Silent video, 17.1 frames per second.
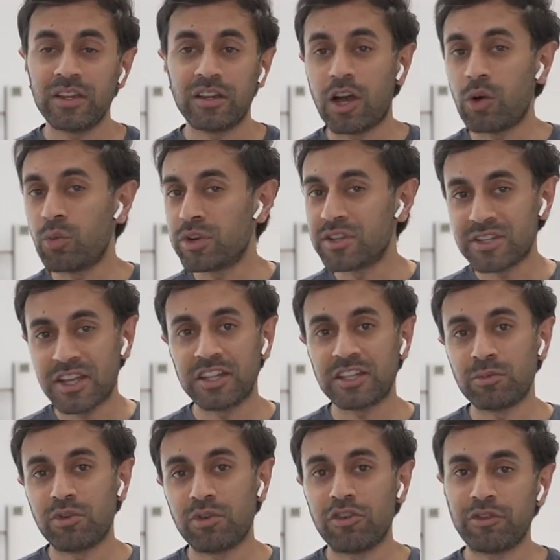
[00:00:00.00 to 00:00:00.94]
I wouldn't take
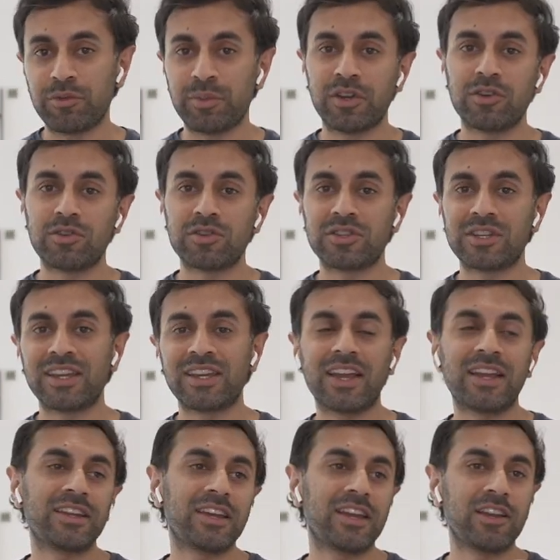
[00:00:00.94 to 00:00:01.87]
them off because they
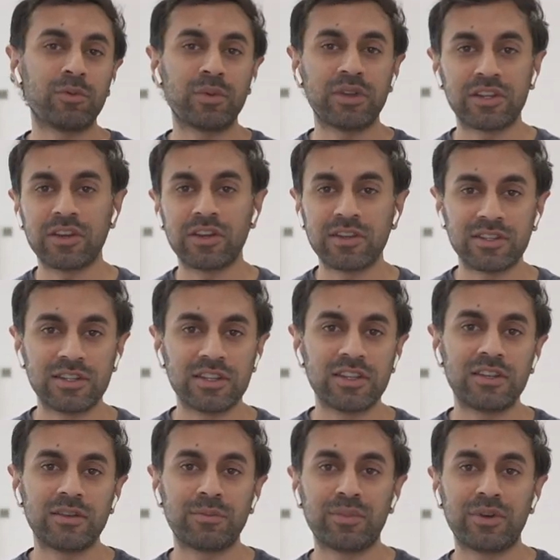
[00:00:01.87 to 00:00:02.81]
can get a little bit
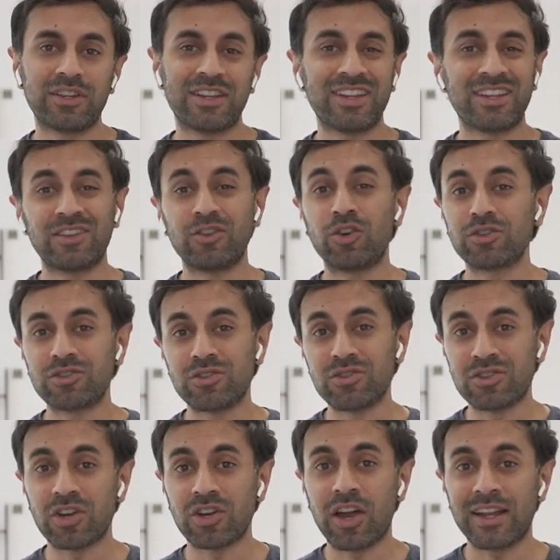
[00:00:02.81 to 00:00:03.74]
dirty, but they're not too
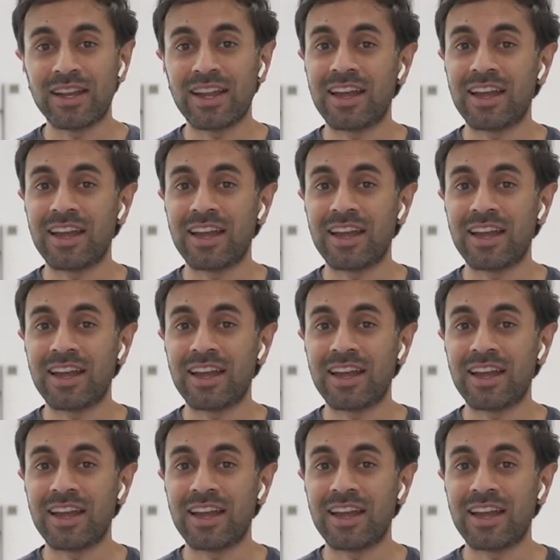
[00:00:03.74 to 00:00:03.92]
tight.